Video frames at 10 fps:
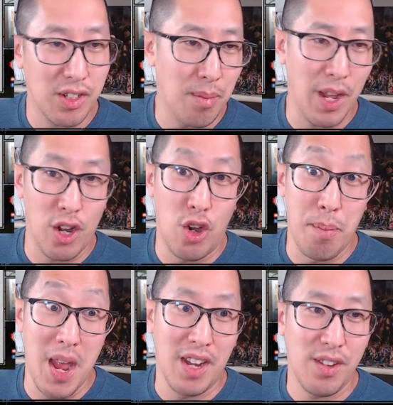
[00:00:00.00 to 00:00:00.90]
I'm like, oh
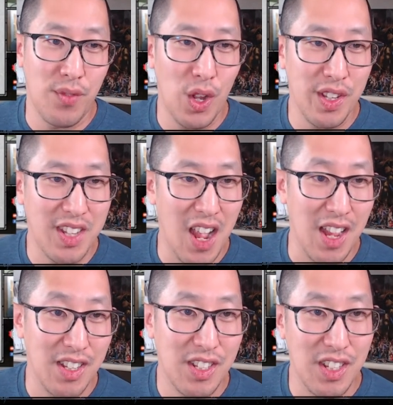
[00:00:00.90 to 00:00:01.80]
man, this Valdis guy
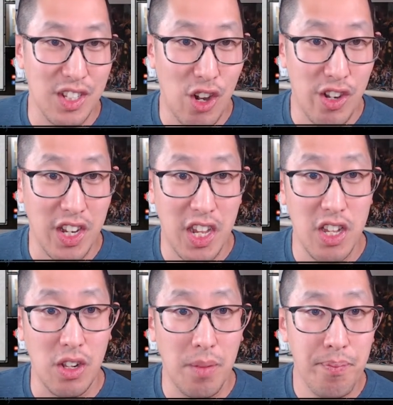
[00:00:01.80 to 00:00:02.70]
is hard to
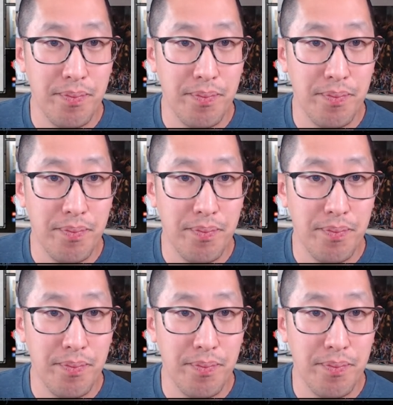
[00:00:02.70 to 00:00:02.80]
kill.